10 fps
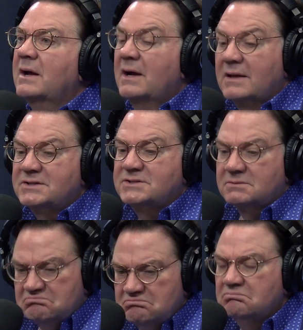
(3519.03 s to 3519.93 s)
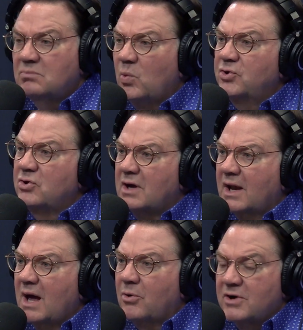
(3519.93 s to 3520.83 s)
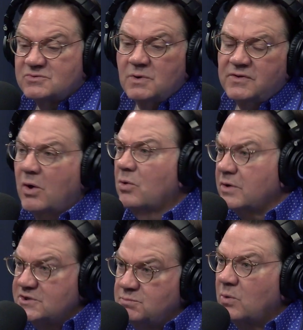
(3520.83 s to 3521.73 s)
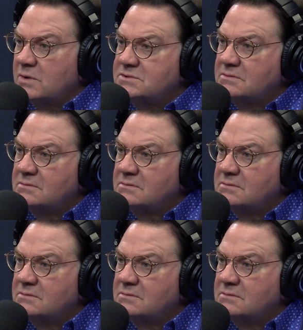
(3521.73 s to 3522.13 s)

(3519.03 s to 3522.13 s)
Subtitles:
They said, we'll do a collaboration with the Oak Ridge Boys.